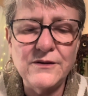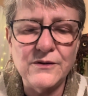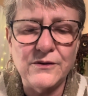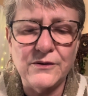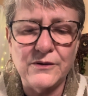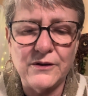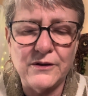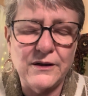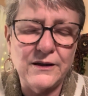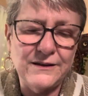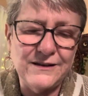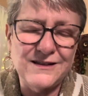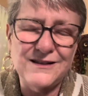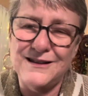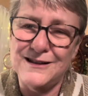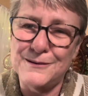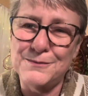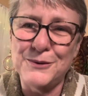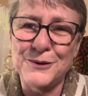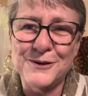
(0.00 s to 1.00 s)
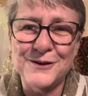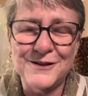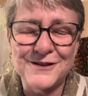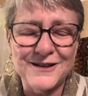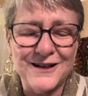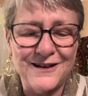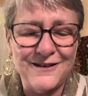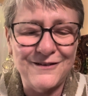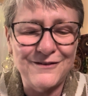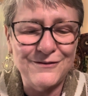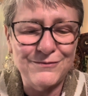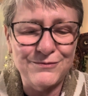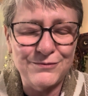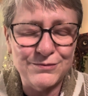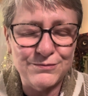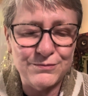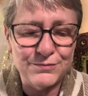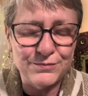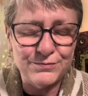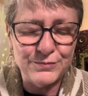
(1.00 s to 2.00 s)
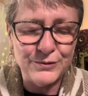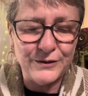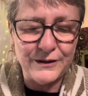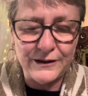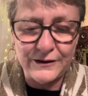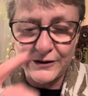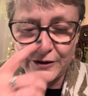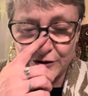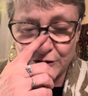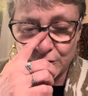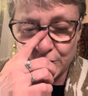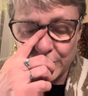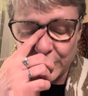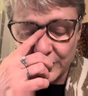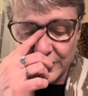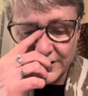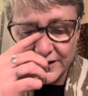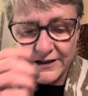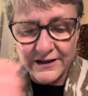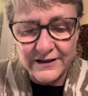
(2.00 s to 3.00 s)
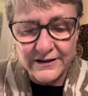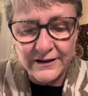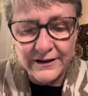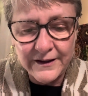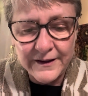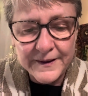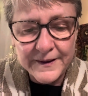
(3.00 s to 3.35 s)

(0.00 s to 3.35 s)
or at least this book is kind of putting those quotes in.